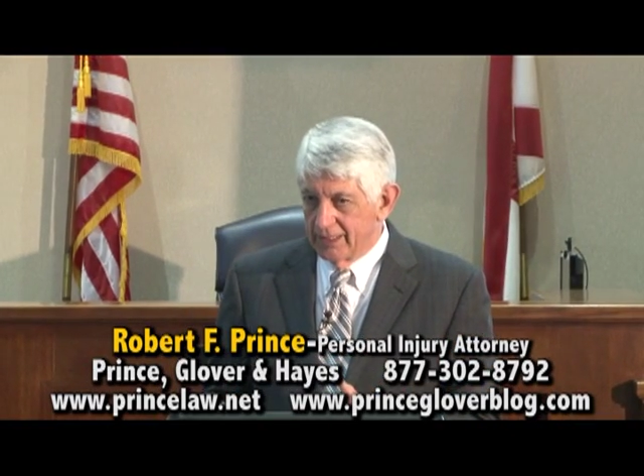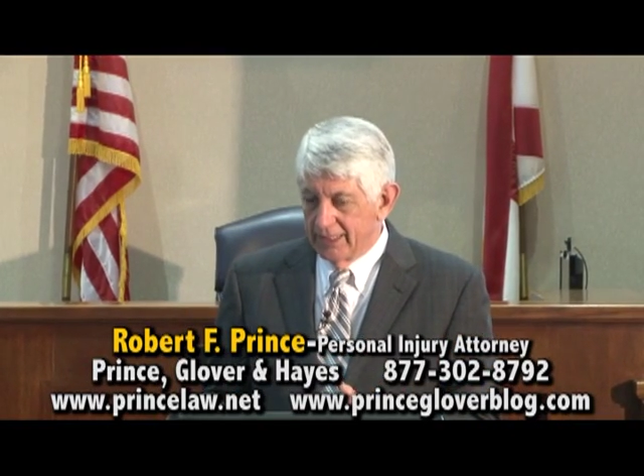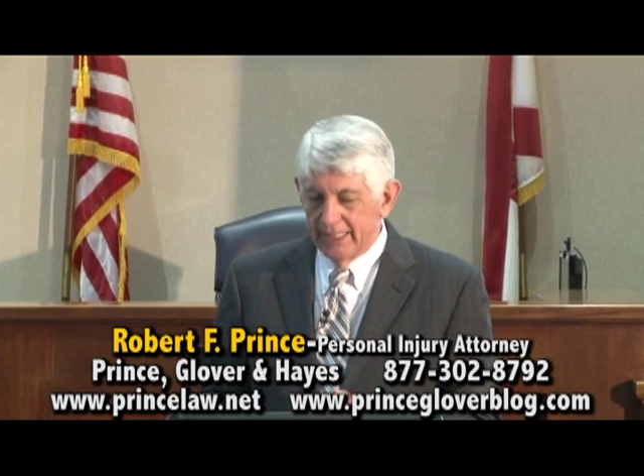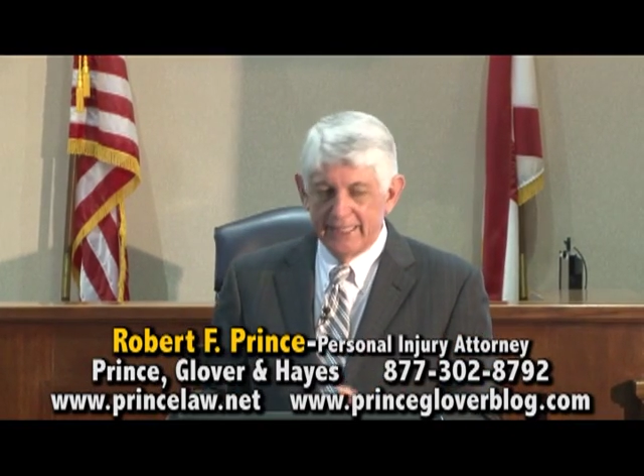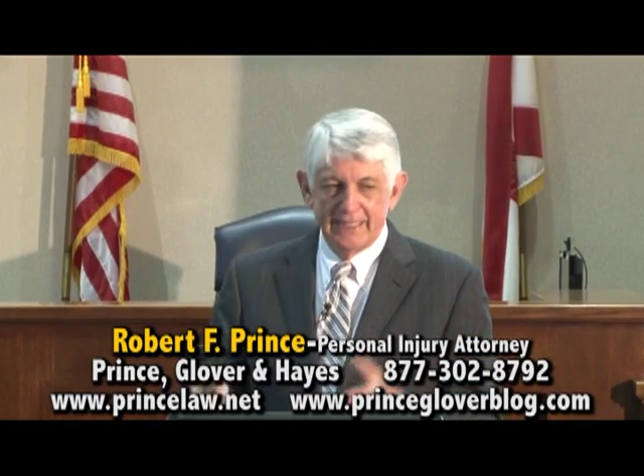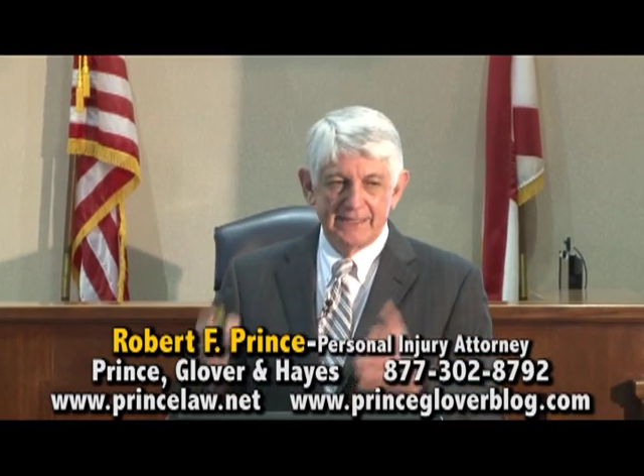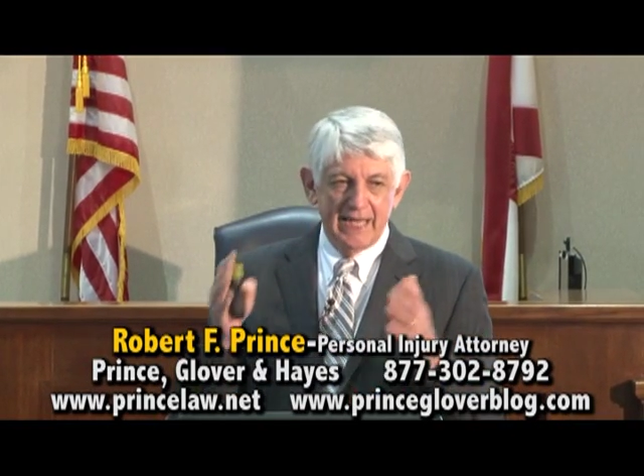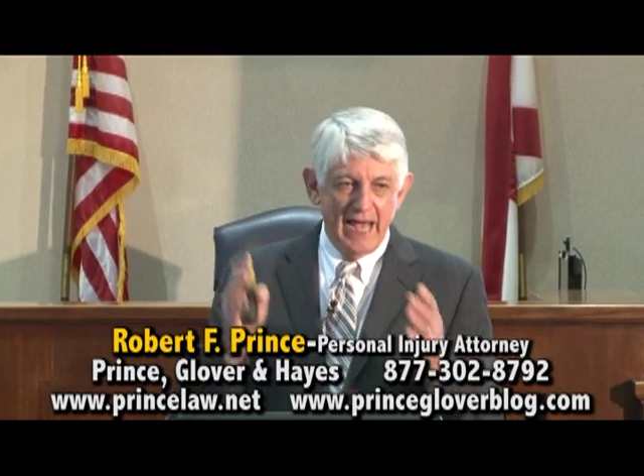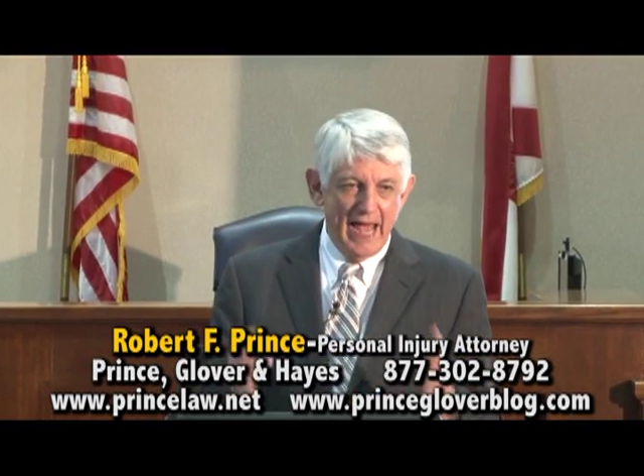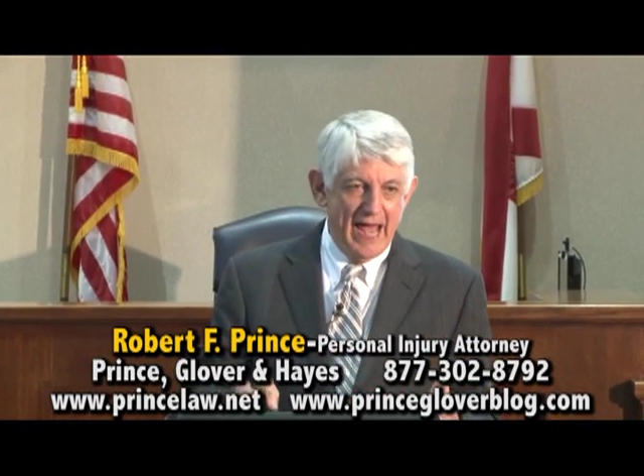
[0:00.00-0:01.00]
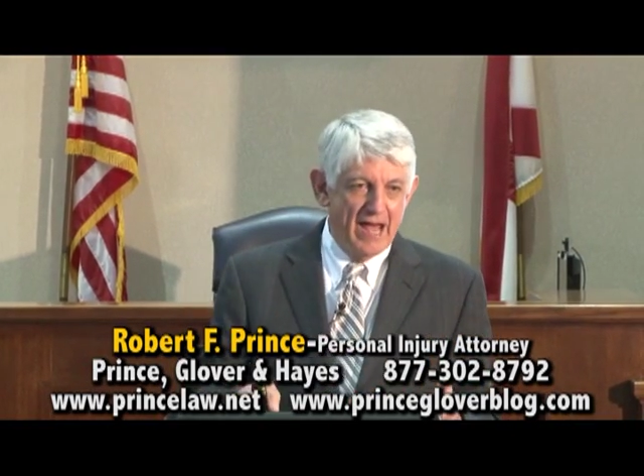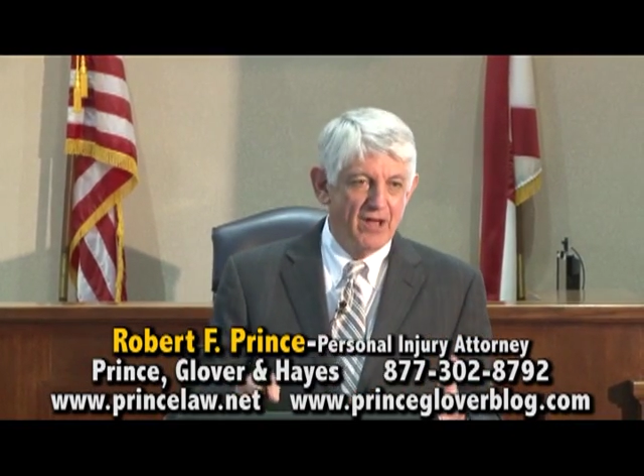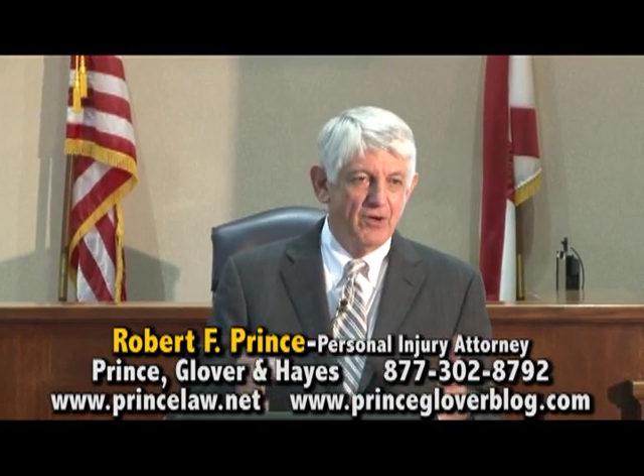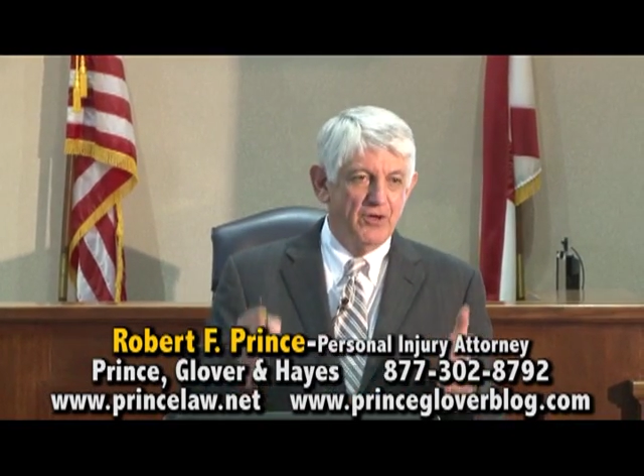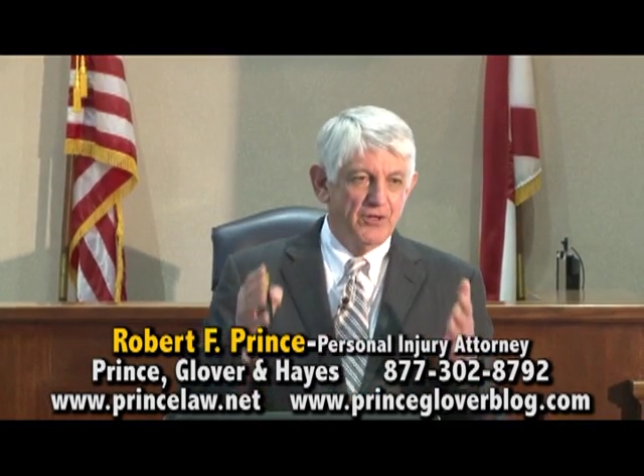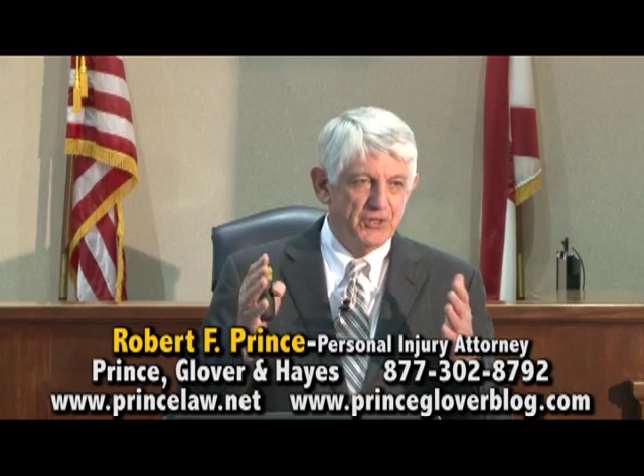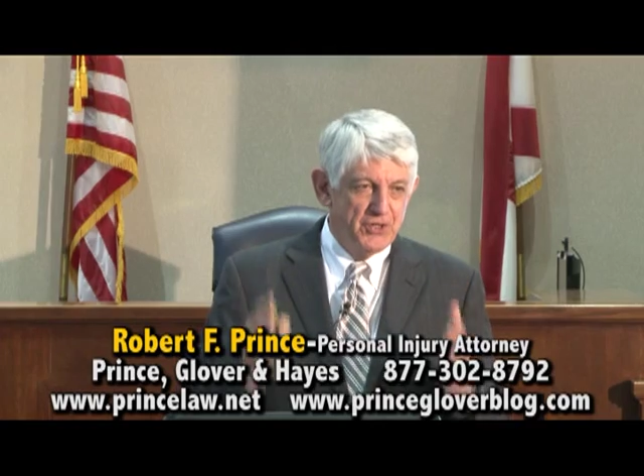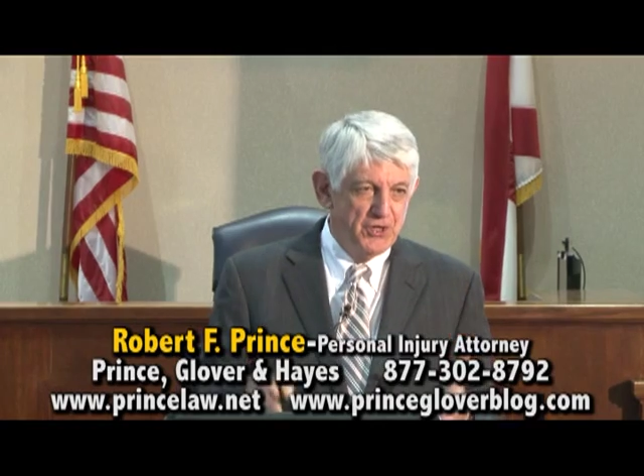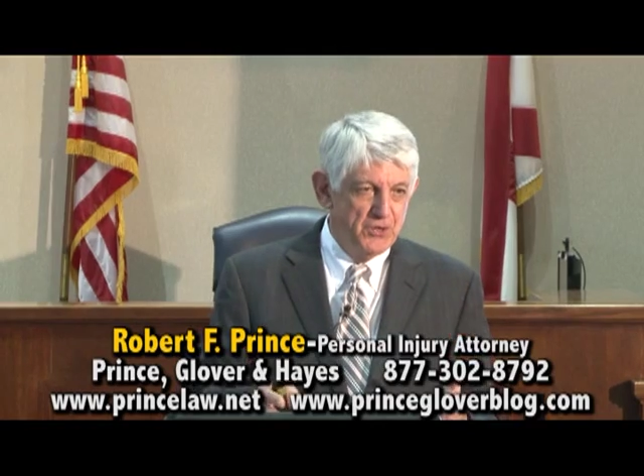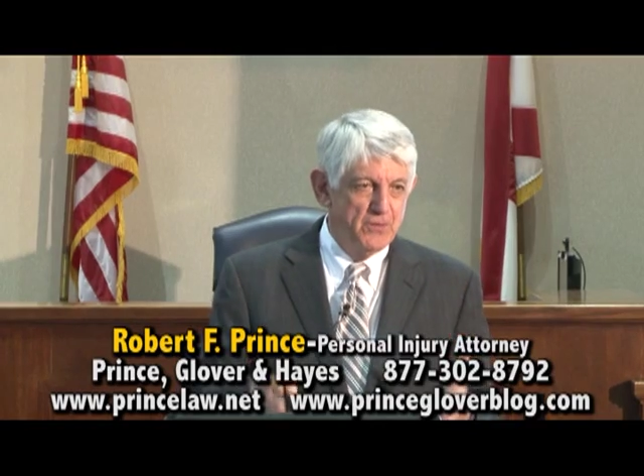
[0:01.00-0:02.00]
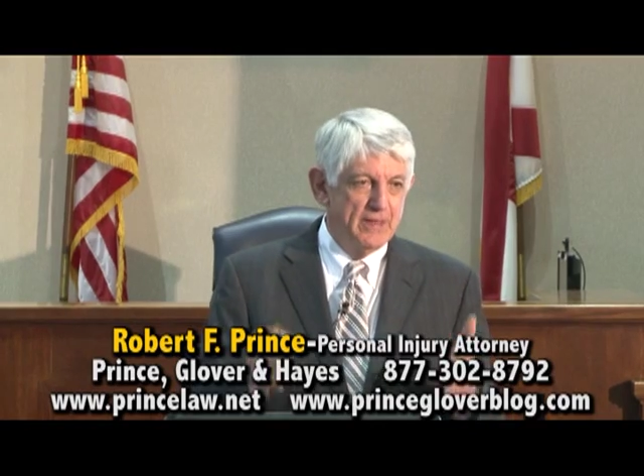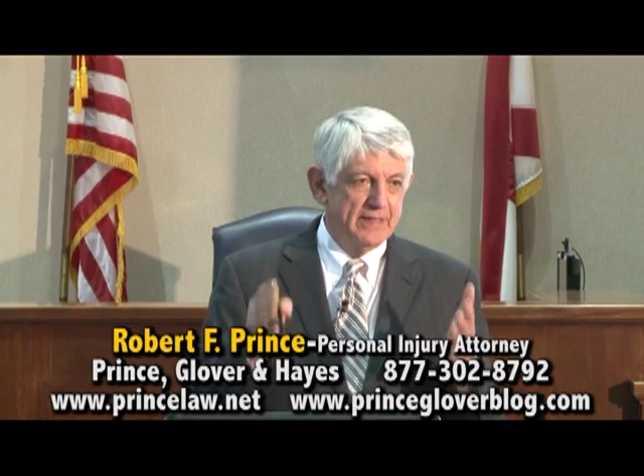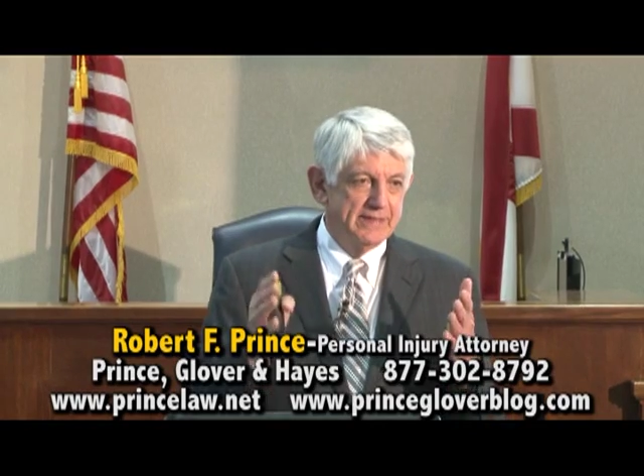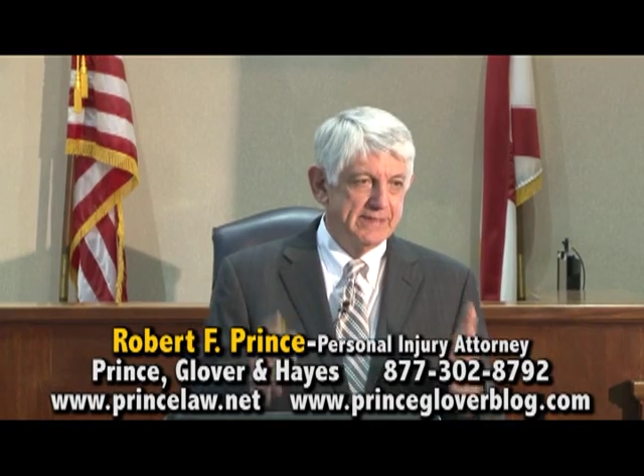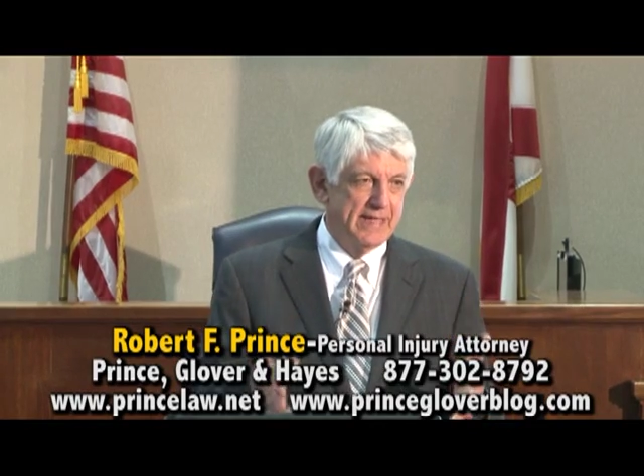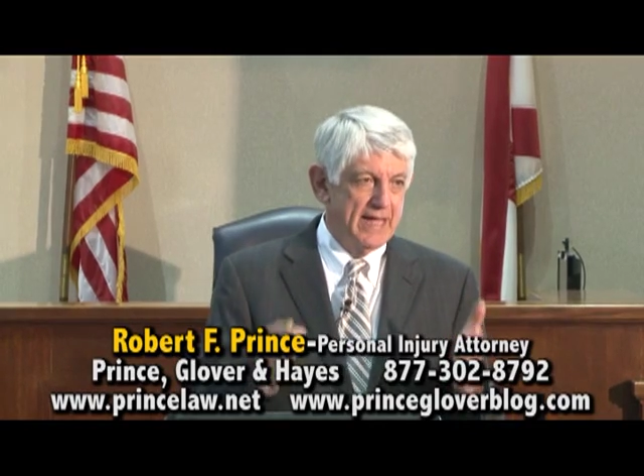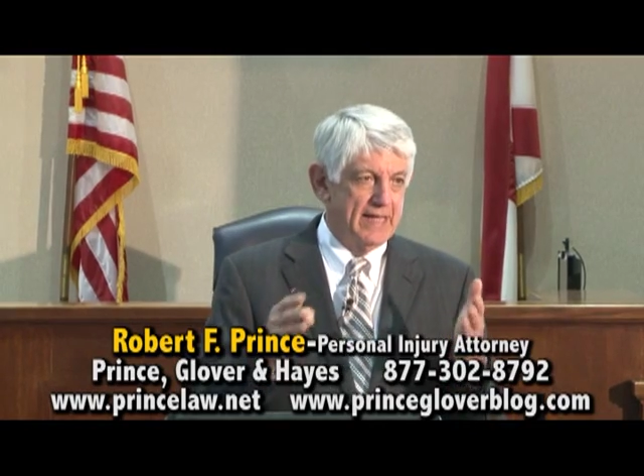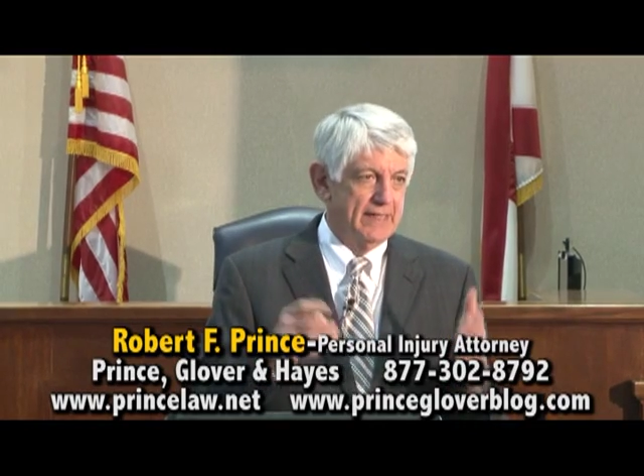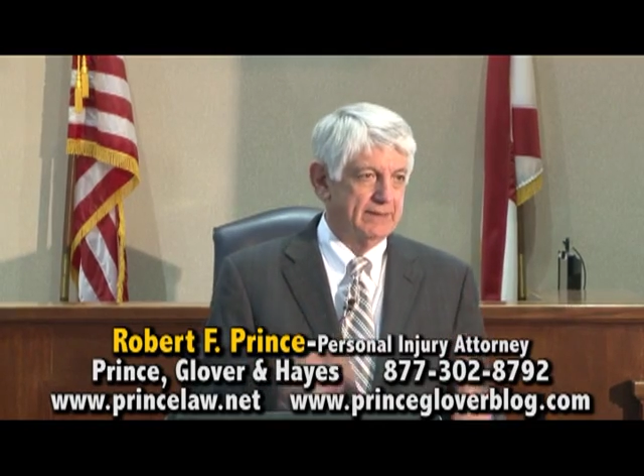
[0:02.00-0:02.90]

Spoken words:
It is how you say it.